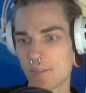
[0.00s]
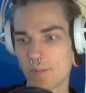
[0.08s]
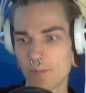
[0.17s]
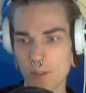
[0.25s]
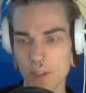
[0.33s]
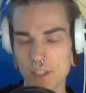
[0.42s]

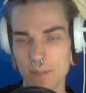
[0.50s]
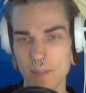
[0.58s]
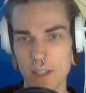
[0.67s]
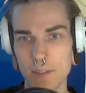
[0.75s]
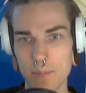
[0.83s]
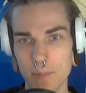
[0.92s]
watching my
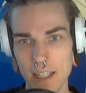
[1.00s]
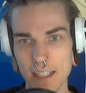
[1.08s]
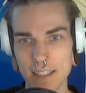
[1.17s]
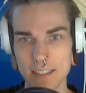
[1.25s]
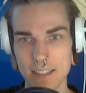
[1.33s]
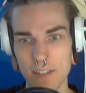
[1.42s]

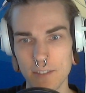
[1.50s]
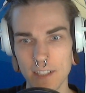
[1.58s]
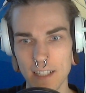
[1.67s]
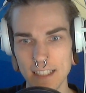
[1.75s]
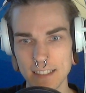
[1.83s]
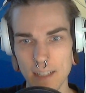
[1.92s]
replays, I
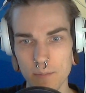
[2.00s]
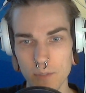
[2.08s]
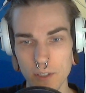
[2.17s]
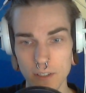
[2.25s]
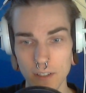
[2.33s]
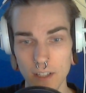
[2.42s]
realized I'm
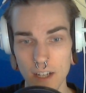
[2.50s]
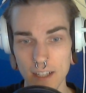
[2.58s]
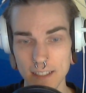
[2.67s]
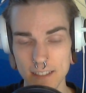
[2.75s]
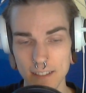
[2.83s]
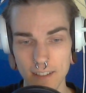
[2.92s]
doing
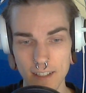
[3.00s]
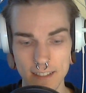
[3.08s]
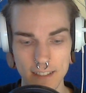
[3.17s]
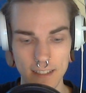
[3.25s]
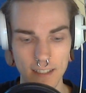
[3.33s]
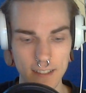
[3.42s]
lots and
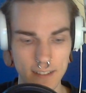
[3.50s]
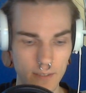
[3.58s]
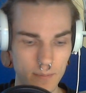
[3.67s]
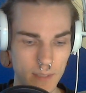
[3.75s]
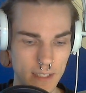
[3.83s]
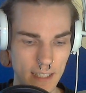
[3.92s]
lots of
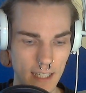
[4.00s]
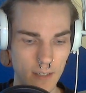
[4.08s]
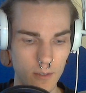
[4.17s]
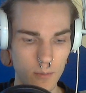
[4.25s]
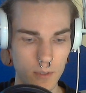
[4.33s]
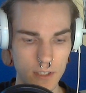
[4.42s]

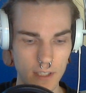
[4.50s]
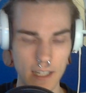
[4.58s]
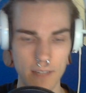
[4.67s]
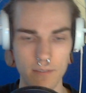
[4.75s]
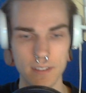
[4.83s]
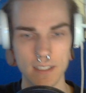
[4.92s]
mistakes, which I
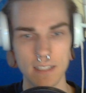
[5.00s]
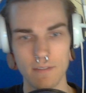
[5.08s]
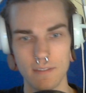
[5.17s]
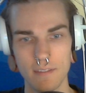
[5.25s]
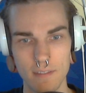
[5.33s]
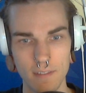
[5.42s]
haven't
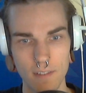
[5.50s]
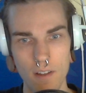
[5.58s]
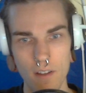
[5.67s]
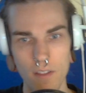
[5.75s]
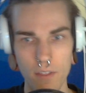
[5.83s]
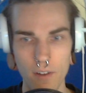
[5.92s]
even
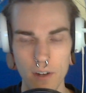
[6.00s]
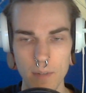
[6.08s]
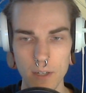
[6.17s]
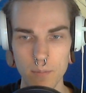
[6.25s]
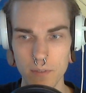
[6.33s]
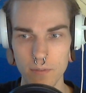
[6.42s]
thought
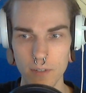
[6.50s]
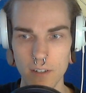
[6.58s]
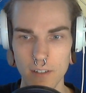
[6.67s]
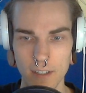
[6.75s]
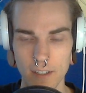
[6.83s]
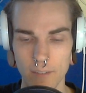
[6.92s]
about
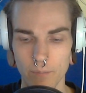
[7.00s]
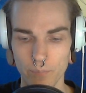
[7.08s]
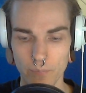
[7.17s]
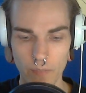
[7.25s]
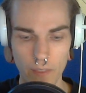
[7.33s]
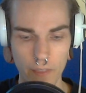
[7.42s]
before.
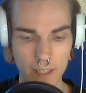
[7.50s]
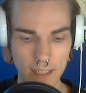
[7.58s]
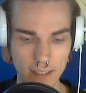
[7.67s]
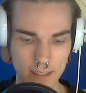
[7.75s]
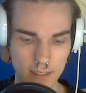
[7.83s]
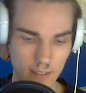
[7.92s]
The thing
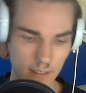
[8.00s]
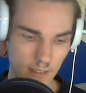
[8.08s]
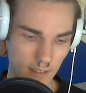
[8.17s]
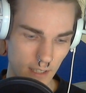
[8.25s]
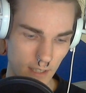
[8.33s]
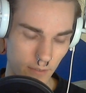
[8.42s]
is,
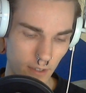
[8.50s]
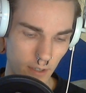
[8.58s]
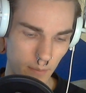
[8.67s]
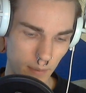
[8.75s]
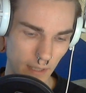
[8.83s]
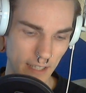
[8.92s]
if you're
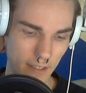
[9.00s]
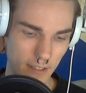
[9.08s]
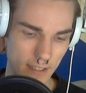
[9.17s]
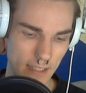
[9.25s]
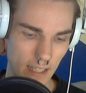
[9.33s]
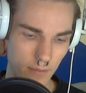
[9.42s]
playing
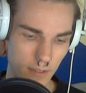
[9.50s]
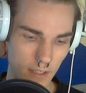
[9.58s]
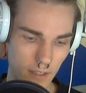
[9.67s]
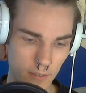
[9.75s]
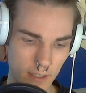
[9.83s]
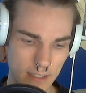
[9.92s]
yourself, you
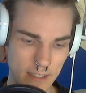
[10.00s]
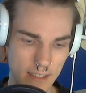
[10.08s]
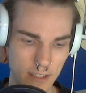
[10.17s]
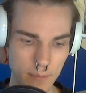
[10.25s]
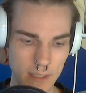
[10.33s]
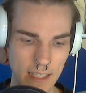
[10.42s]
don't really see
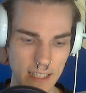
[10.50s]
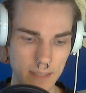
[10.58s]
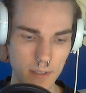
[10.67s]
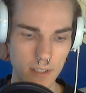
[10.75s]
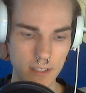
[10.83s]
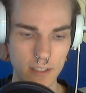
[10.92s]
your mistakes
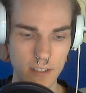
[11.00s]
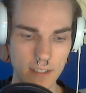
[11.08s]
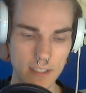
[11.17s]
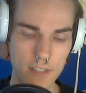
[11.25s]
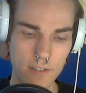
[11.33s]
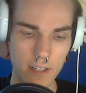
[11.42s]
because you're
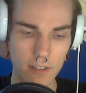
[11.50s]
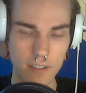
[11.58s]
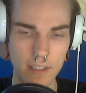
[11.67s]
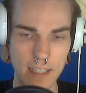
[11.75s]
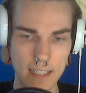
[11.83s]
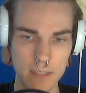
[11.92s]
concentrated on
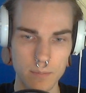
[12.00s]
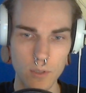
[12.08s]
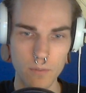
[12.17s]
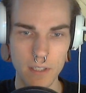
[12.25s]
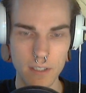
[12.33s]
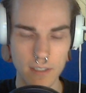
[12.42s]
your next
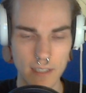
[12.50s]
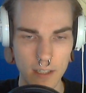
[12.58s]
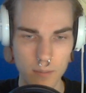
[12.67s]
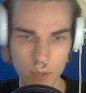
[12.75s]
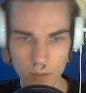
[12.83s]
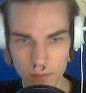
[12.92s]
move and your
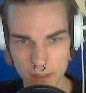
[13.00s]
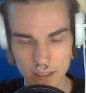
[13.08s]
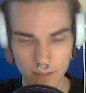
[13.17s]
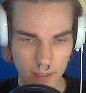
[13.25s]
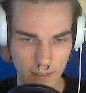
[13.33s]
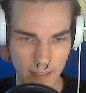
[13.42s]
current move and
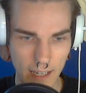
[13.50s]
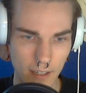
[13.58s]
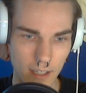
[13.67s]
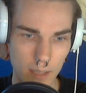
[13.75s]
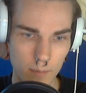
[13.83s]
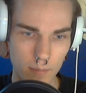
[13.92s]
stuff like that.
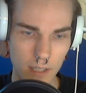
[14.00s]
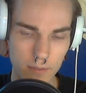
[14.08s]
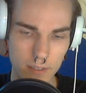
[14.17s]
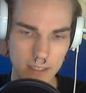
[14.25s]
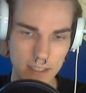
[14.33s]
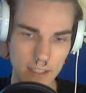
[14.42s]
But if
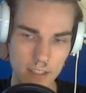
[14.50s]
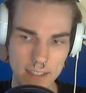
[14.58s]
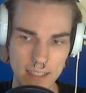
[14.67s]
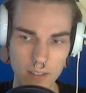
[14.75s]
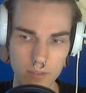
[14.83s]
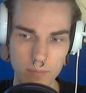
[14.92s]
you see
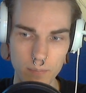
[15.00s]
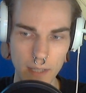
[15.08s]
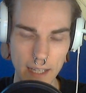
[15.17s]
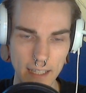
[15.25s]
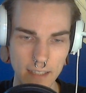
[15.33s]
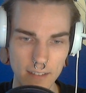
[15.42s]
yourself
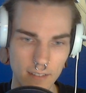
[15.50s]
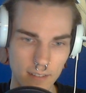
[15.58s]
playing